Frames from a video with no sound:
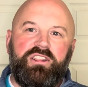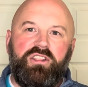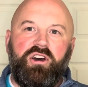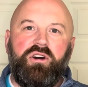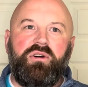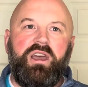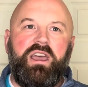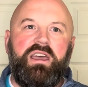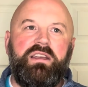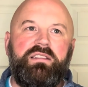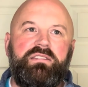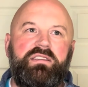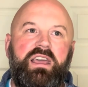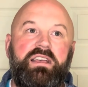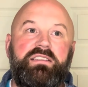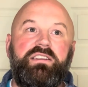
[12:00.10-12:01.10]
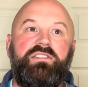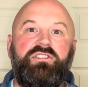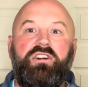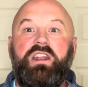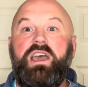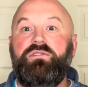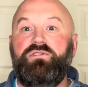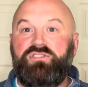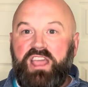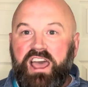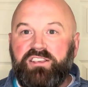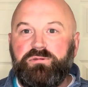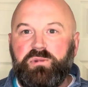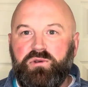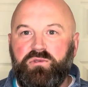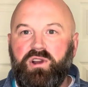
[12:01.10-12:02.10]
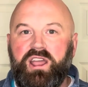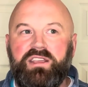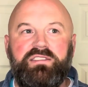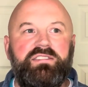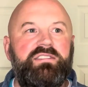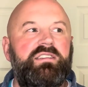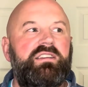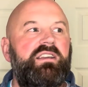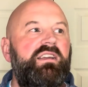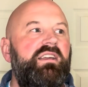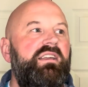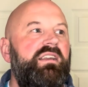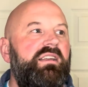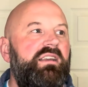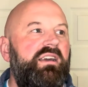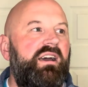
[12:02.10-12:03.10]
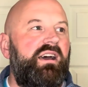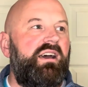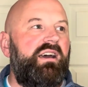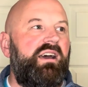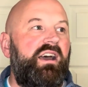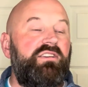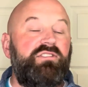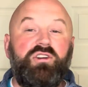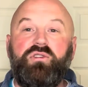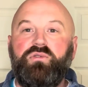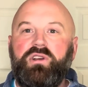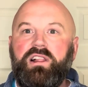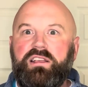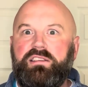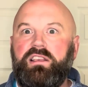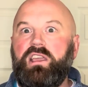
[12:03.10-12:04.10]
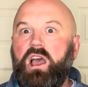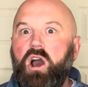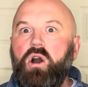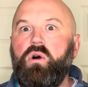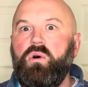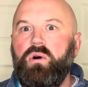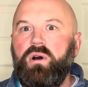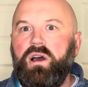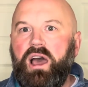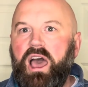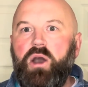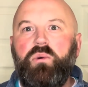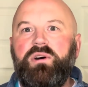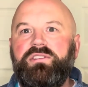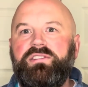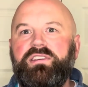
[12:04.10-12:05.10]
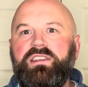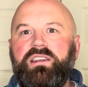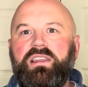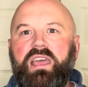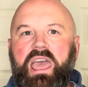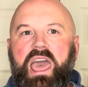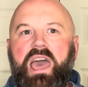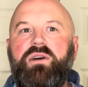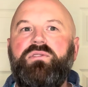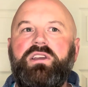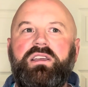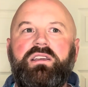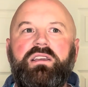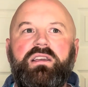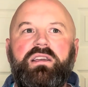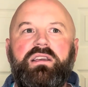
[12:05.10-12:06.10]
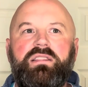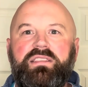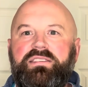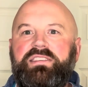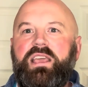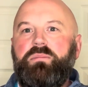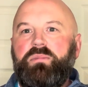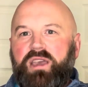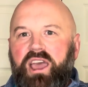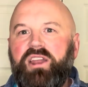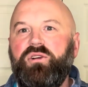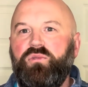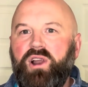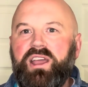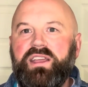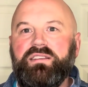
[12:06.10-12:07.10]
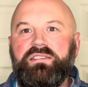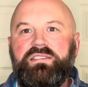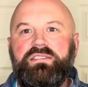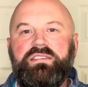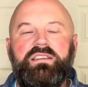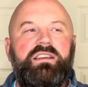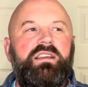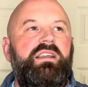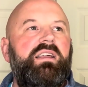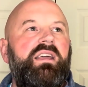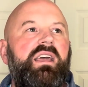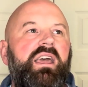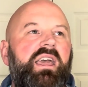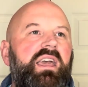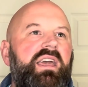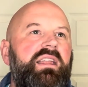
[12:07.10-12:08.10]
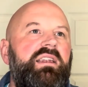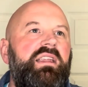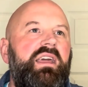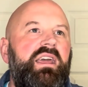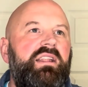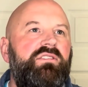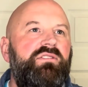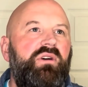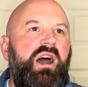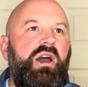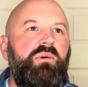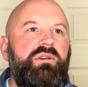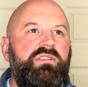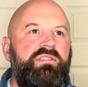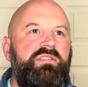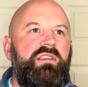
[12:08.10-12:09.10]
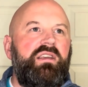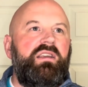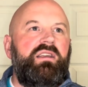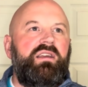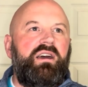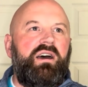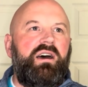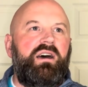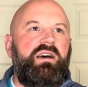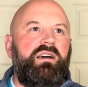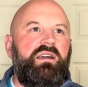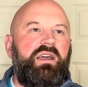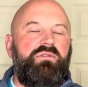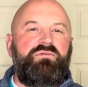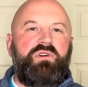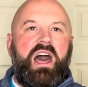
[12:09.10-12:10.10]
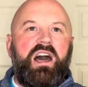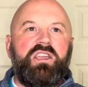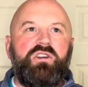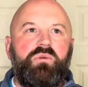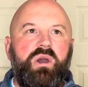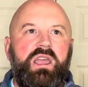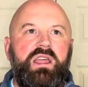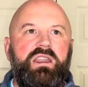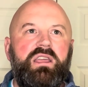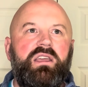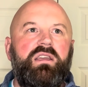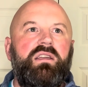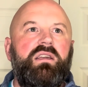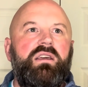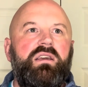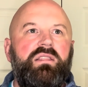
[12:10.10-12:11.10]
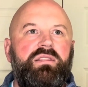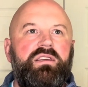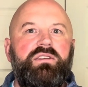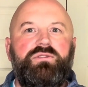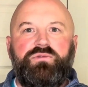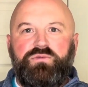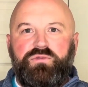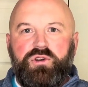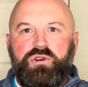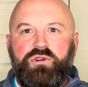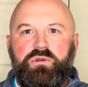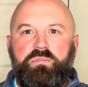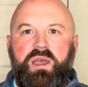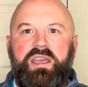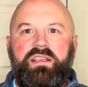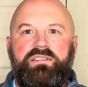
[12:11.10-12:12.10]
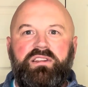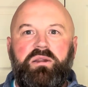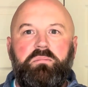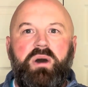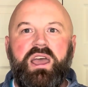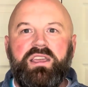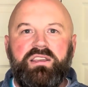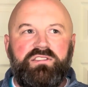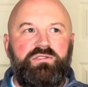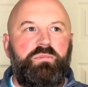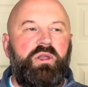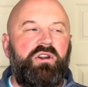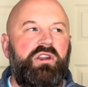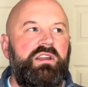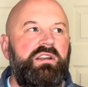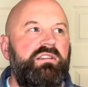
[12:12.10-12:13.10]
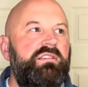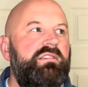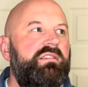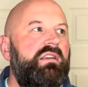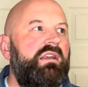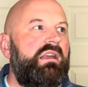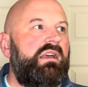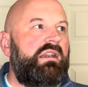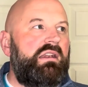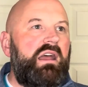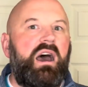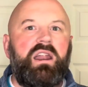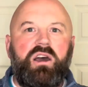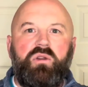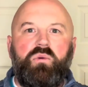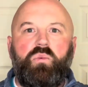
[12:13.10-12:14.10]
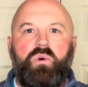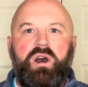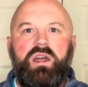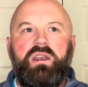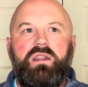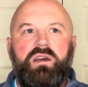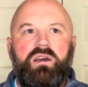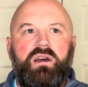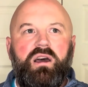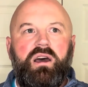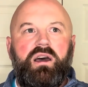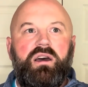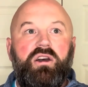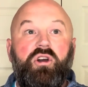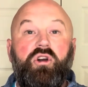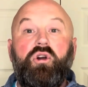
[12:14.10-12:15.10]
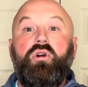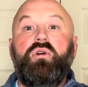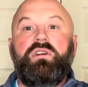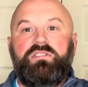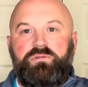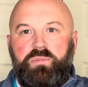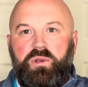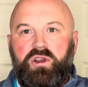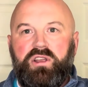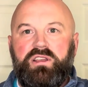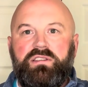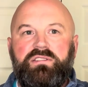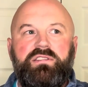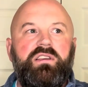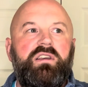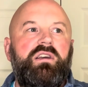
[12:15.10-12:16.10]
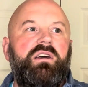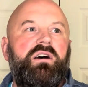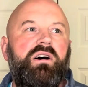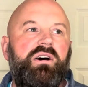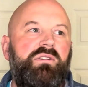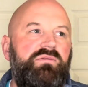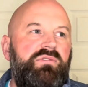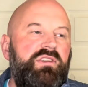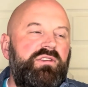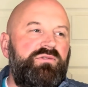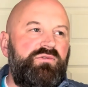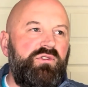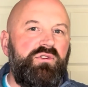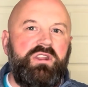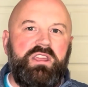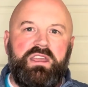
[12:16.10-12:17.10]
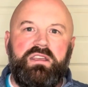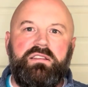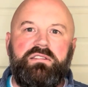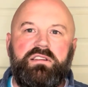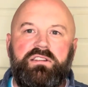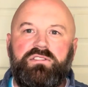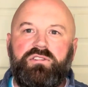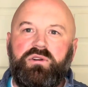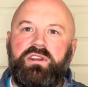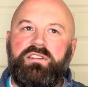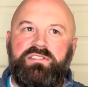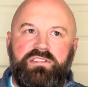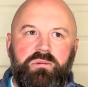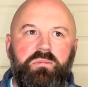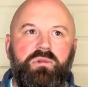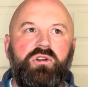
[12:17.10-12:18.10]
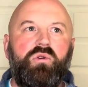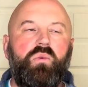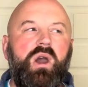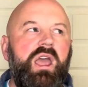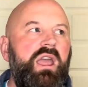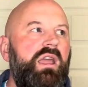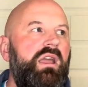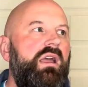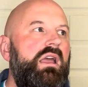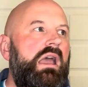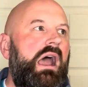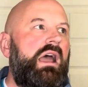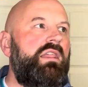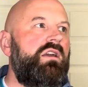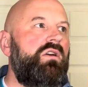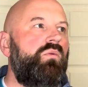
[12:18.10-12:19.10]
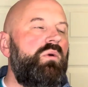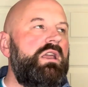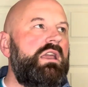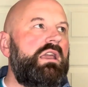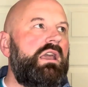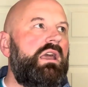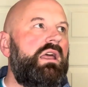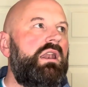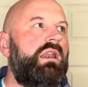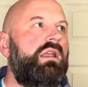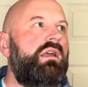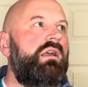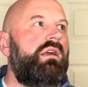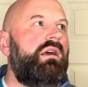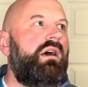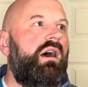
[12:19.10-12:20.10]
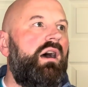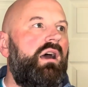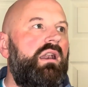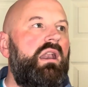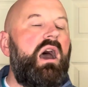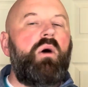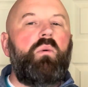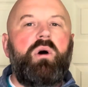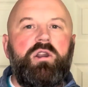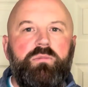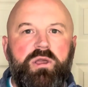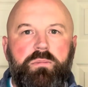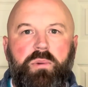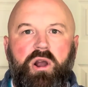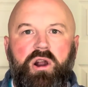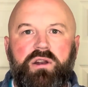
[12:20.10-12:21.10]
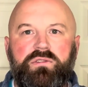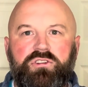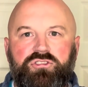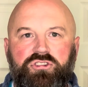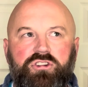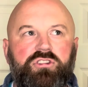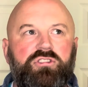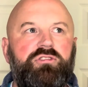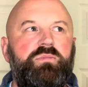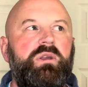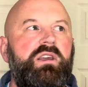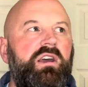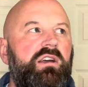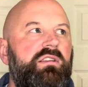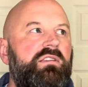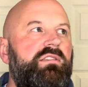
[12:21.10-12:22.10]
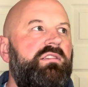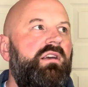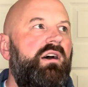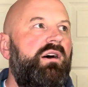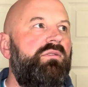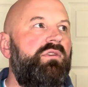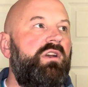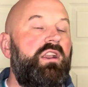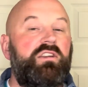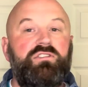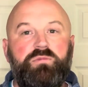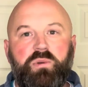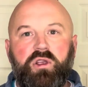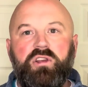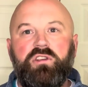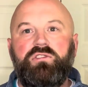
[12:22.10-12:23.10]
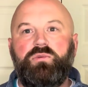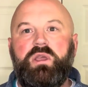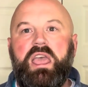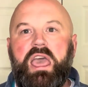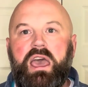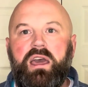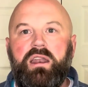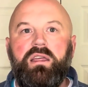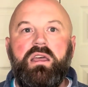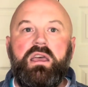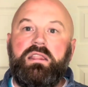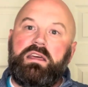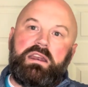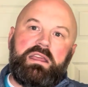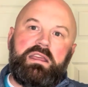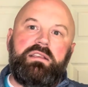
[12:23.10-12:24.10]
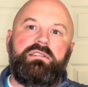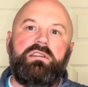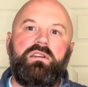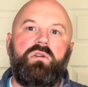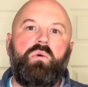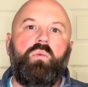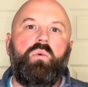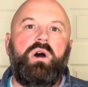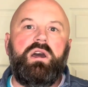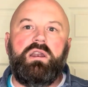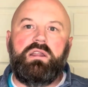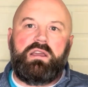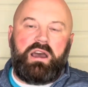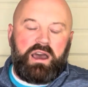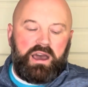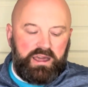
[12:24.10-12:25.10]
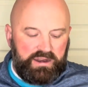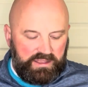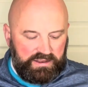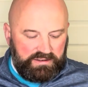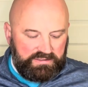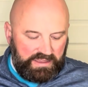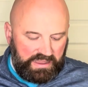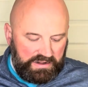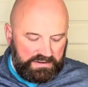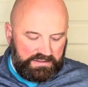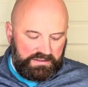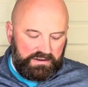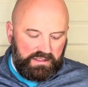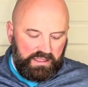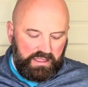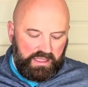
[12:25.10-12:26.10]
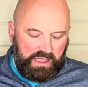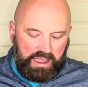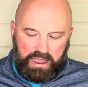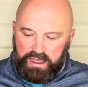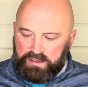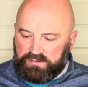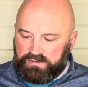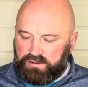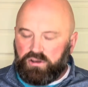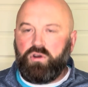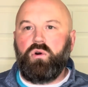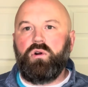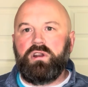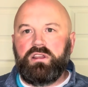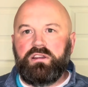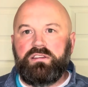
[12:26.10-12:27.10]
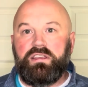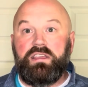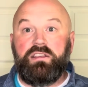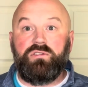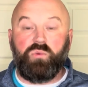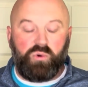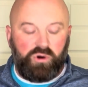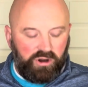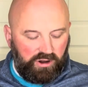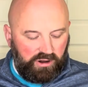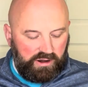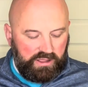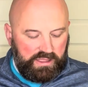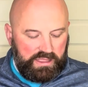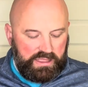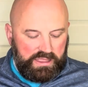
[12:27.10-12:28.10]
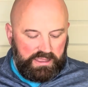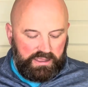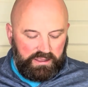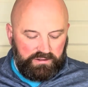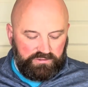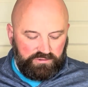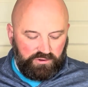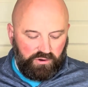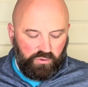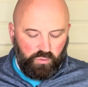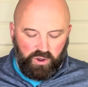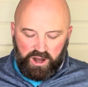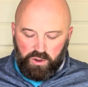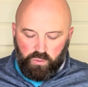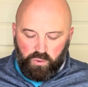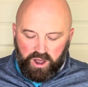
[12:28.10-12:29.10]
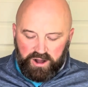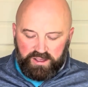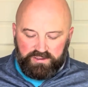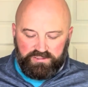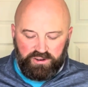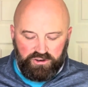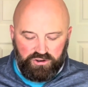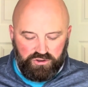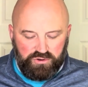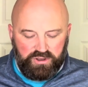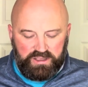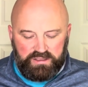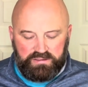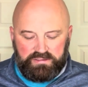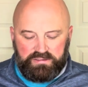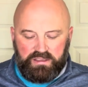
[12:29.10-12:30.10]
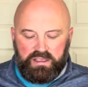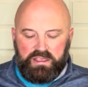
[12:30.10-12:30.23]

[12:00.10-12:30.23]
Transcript: though, as I started to have jasmine rice, I started to realize like, oh, I wasn't having the same kind of rice. And so I was evaluating this food based on my experience, not on what her experience of this food is. And so in a similar way, I think we can not want to be a part of a church because of an experience we had that isn't what God intended as according to his word. And so what I want us to do is